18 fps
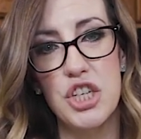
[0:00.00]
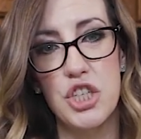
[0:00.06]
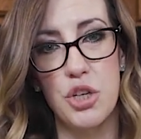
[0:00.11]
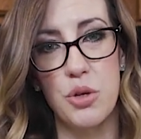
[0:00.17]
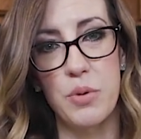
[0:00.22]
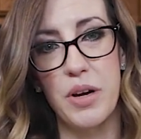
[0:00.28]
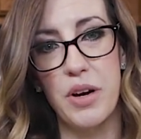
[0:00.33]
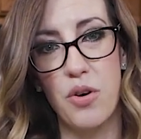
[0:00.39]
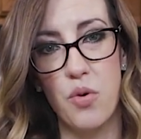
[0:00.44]

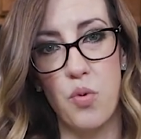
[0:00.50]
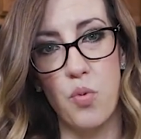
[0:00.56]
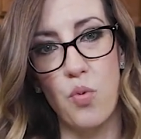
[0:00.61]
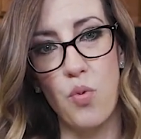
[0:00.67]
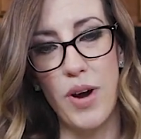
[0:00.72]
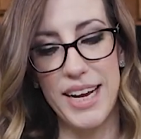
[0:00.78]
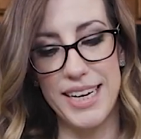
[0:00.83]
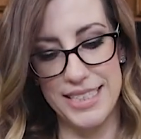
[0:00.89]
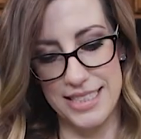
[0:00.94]
do it
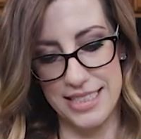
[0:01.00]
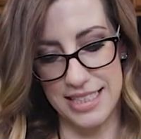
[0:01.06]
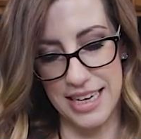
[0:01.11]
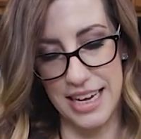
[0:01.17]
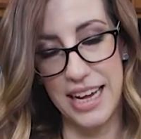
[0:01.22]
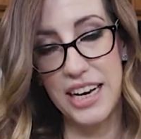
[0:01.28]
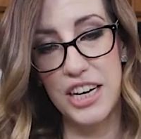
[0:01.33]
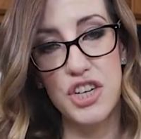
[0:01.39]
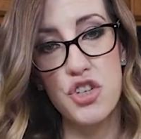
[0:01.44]
right,
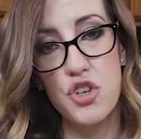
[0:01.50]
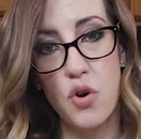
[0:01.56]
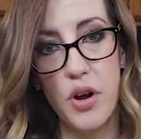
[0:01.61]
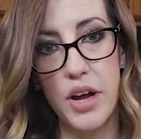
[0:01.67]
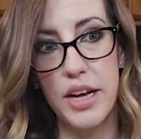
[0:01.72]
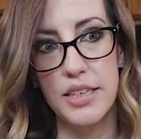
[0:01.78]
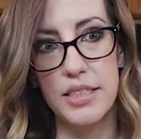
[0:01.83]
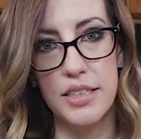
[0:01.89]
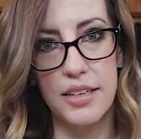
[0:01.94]
and enjoy
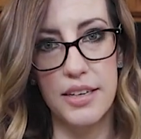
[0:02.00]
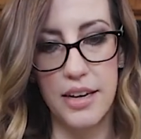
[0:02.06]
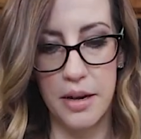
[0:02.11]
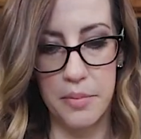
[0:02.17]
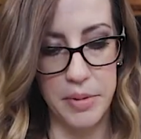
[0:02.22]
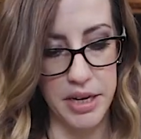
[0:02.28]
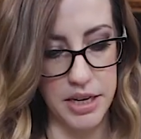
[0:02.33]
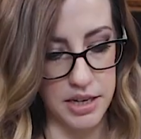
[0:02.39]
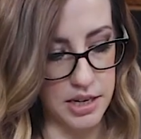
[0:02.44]
it. I
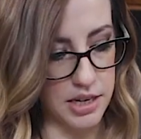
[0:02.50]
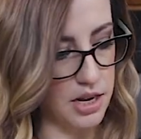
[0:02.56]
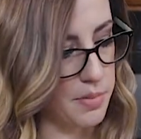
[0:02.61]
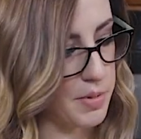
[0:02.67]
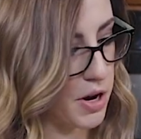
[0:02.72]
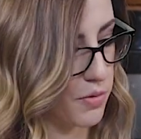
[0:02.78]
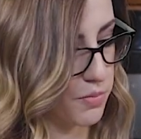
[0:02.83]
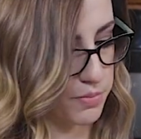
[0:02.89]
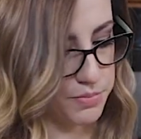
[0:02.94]
mean, come
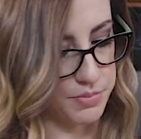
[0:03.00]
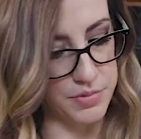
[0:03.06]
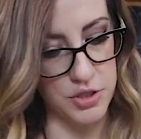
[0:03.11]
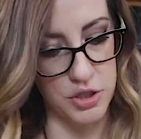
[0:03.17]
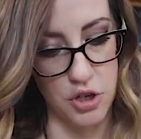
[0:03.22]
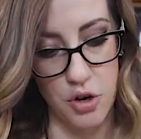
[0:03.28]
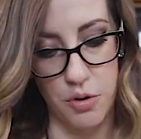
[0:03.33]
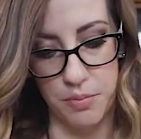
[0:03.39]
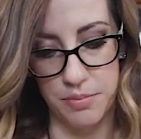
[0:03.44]
on.
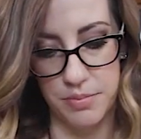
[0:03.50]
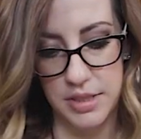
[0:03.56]
So